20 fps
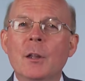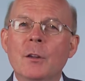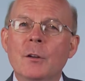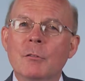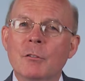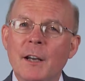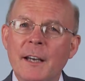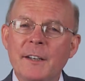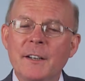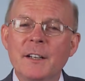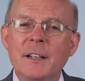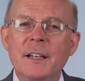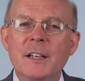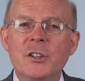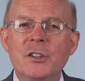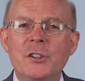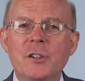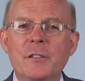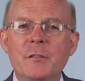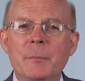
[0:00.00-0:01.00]
the
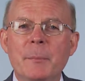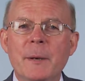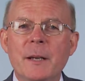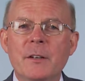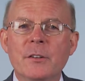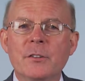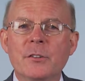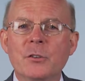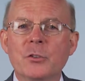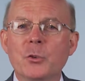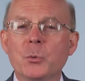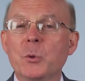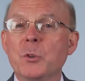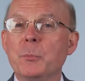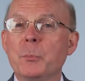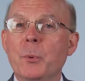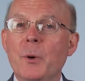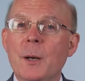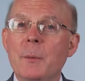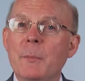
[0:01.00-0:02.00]
regulation of medicines
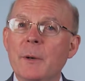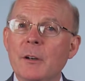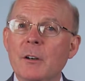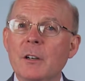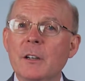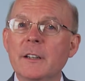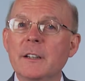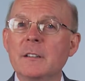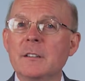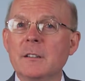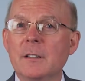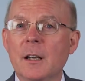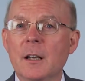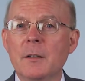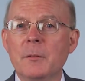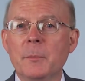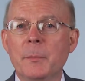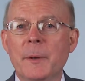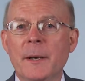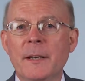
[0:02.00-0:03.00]
was primarily
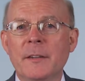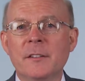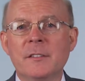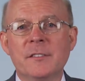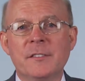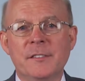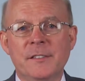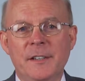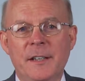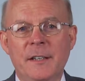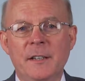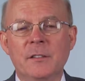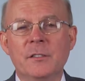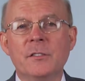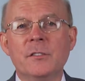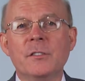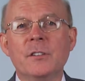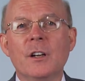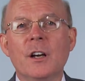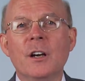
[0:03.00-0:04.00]
done by the
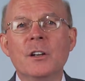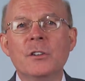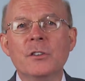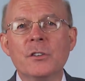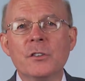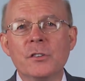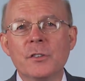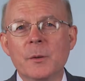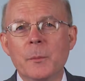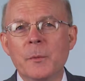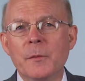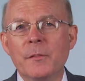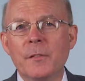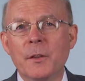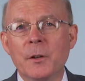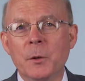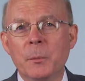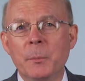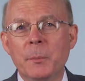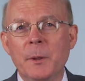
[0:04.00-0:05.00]
states under some of
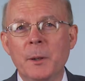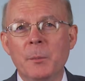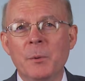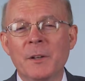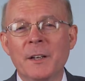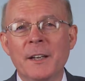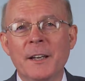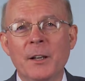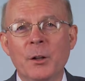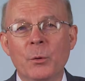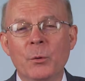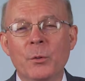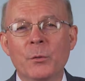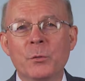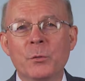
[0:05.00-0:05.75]
their public health